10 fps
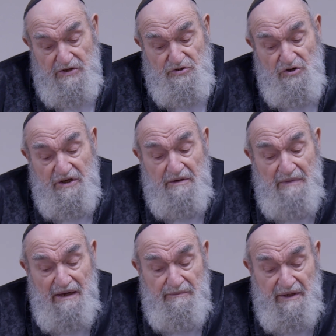
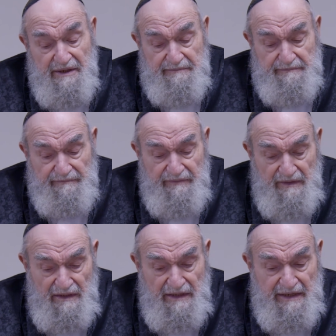Zokimamre
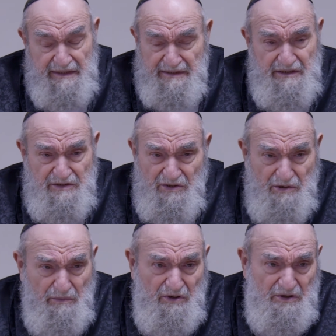and the
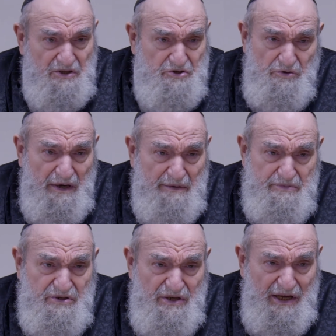Gemara describes